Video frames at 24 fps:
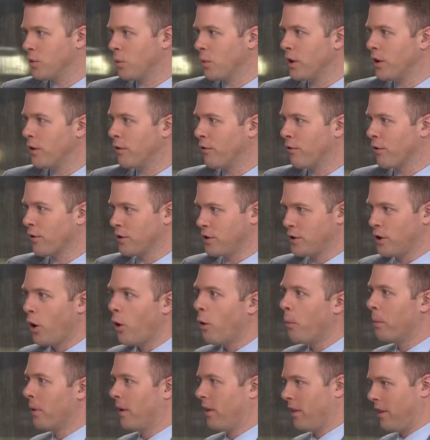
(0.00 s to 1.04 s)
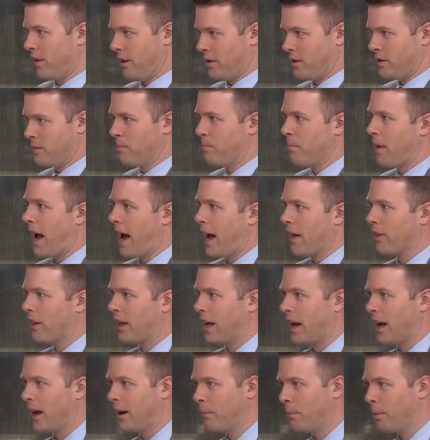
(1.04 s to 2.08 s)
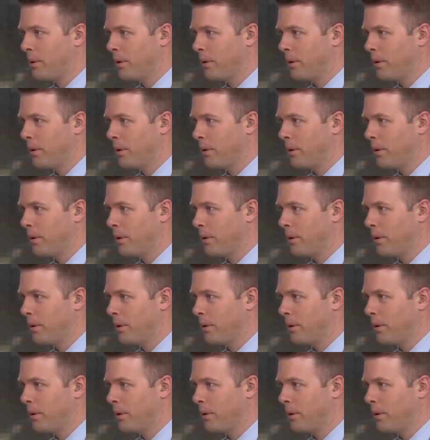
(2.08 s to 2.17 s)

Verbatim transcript: when you first opened this math camp?